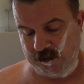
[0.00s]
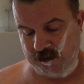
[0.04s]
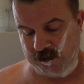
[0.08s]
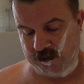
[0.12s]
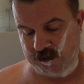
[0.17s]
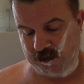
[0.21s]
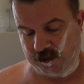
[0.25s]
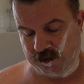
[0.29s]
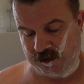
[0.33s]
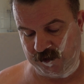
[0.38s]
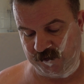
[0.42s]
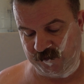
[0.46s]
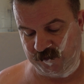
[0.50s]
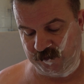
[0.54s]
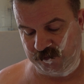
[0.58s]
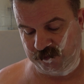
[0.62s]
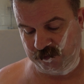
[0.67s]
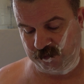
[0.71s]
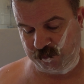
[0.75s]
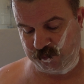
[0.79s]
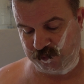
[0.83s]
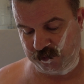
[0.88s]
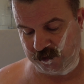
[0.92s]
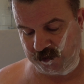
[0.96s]
kind of
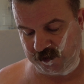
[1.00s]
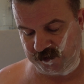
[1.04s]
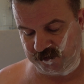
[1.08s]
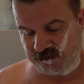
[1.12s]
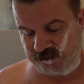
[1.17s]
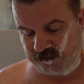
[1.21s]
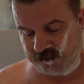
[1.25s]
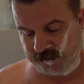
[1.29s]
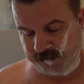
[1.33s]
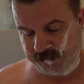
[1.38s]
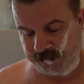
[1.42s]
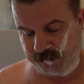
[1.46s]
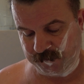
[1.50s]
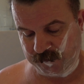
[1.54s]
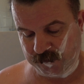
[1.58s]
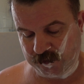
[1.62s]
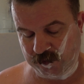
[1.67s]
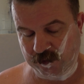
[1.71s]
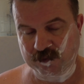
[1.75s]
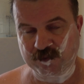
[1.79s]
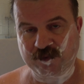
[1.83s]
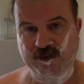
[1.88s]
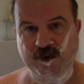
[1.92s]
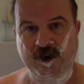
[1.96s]
sort of price a
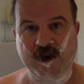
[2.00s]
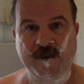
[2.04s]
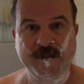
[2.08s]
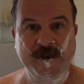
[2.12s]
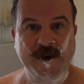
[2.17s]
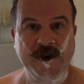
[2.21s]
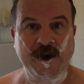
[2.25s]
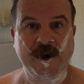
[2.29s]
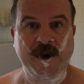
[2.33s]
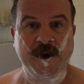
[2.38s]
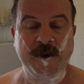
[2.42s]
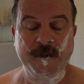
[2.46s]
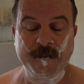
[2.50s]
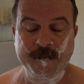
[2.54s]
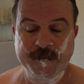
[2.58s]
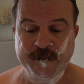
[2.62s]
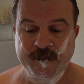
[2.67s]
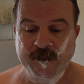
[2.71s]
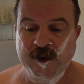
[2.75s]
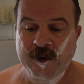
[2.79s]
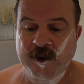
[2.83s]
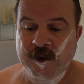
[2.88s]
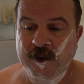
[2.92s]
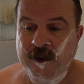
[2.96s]
long time ago.
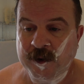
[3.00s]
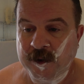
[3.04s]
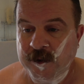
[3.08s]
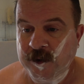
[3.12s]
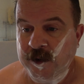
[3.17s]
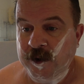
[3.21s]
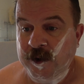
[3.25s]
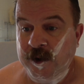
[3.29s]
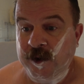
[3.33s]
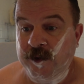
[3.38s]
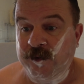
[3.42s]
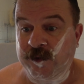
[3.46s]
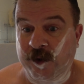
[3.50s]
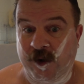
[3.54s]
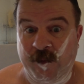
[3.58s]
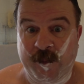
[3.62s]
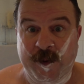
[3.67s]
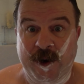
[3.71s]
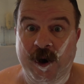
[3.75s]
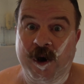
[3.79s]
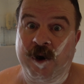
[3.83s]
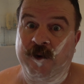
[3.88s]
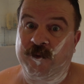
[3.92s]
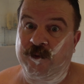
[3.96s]
So I've
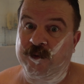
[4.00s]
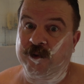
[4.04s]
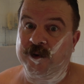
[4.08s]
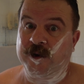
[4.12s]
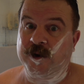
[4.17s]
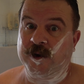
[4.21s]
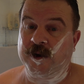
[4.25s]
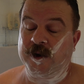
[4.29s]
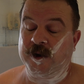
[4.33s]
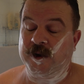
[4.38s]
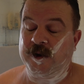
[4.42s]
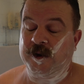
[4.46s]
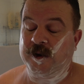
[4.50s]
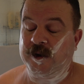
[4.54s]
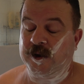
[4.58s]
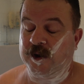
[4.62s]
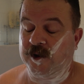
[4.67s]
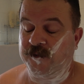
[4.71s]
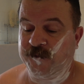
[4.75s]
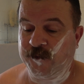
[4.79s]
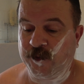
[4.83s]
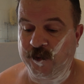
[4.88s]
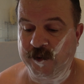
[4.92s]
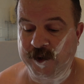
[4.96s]
been after a
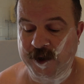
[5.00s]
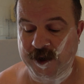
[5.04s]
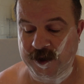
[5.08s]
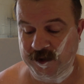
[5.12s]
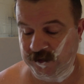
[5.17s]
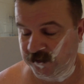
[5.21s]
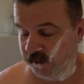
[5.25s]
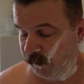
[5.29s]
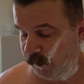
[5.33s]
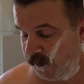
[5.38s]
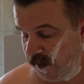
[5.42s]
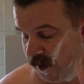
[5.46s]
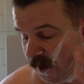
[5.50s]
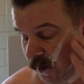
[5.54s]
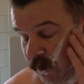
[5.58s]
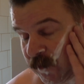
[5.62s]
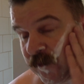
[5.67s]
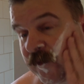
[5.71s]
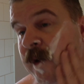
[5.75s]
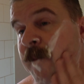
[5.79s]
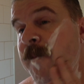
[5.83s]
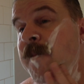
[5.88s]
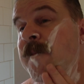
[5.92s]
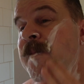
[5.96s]
14 to pair
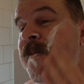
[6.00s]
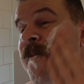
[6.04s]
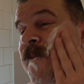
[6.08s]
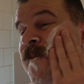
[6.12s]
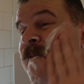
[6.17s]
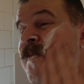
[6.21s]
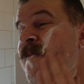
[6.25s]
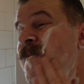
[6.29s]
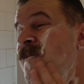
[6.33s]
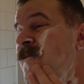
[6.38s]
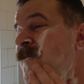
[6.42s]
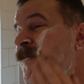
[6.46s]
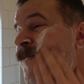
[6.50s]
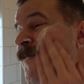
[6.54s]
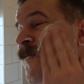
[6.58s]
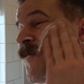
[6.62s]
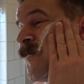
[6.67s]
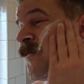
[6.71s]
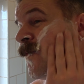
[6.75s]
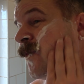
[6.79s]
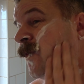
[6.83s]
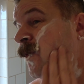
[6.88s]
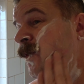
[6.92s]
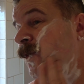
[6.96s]
with it.
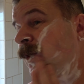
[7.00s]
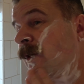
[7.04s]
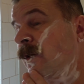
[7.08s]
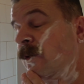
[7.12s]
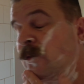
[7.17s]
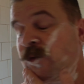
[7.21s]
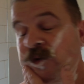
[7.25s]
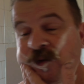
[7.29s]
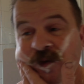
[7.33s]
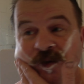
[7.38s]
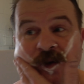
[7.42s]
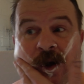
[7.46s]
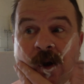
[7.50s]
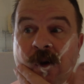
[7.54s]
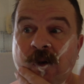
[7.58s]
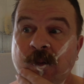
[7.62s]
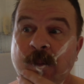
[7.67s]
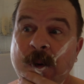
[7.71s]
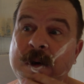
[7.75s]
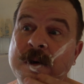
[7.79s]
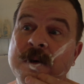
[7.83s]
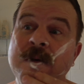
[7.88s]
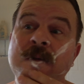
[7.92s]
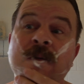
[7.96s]
See, it all sucks
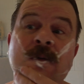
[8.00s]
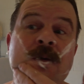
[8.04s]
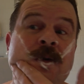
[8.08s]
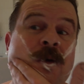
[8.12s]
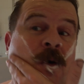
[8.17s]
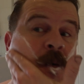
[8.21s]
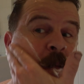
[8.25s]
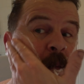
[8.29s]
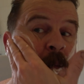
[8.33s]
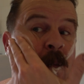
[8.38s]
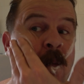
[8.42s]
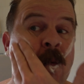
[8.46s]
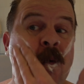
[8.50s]
back in, doesn't it?